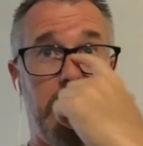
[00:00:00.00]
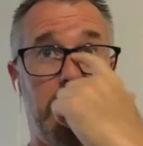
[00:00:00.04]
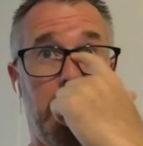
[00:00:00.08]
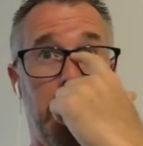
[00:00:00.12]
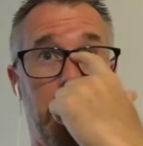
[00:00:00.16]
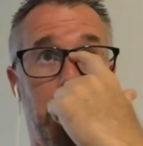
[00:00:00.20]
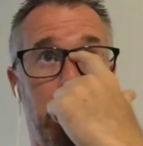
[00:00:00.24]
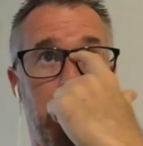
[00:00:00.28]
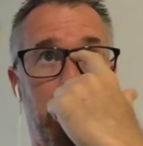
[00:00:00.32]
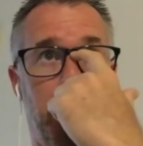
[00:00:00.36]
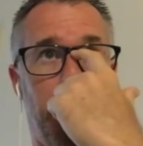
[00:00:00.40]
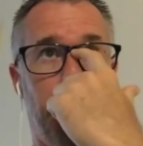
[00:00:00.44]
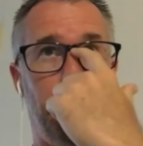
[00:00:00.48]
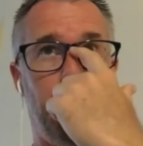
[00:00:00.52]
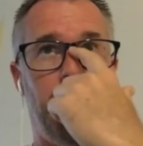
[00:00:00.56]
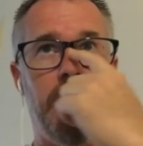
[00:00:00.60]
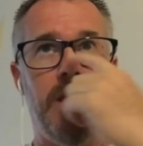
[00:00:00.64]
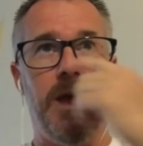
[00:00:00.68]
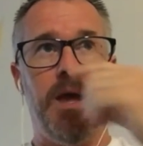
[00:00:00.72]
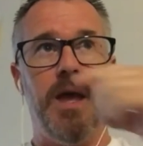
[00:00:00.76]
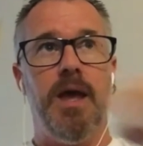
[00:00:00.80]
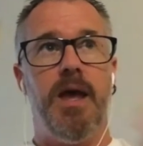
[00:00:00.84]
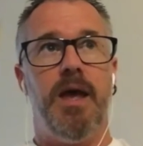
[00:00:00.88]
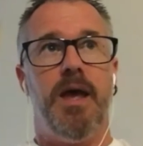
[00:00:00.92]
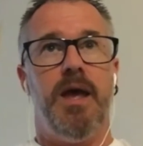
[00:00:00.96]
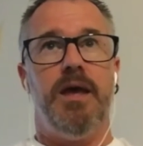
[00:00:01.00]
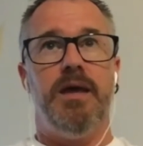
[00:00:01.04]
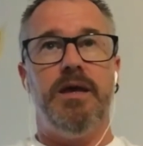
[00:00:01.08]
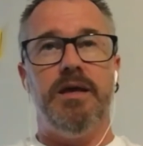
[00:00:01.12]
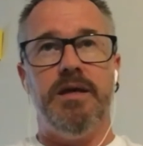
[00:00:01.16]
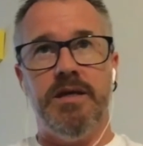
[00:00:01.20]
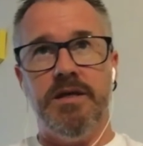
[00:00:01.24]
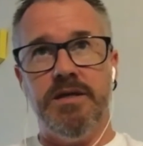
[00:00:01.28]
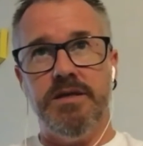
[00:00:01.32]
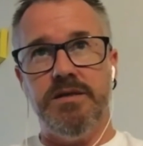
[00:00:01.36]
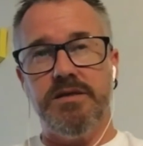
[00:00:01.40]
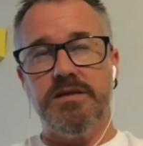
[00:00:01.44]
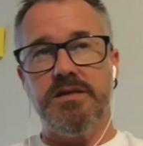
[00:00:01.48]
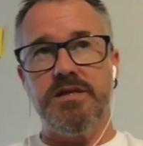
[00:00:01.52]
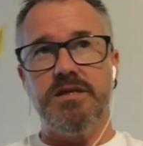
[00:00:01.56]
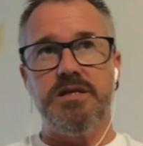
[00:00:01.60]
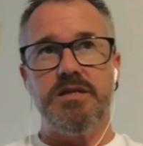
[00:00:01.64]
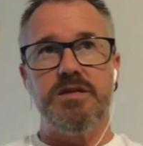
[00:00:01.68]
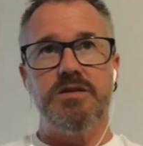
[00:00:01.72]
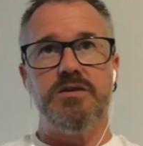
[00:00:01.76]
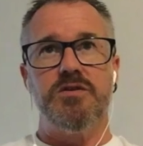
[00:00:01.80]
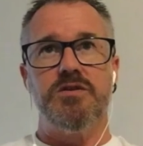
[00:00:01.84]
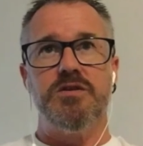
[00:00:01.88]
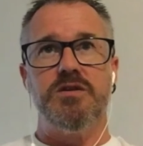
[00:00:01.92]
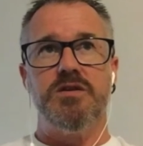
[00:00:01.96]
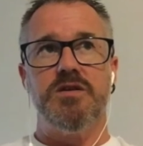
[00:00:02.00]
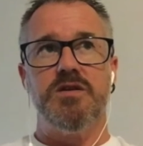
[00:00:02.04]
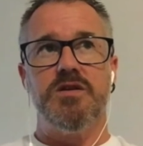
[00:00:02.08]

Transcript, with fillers: um, is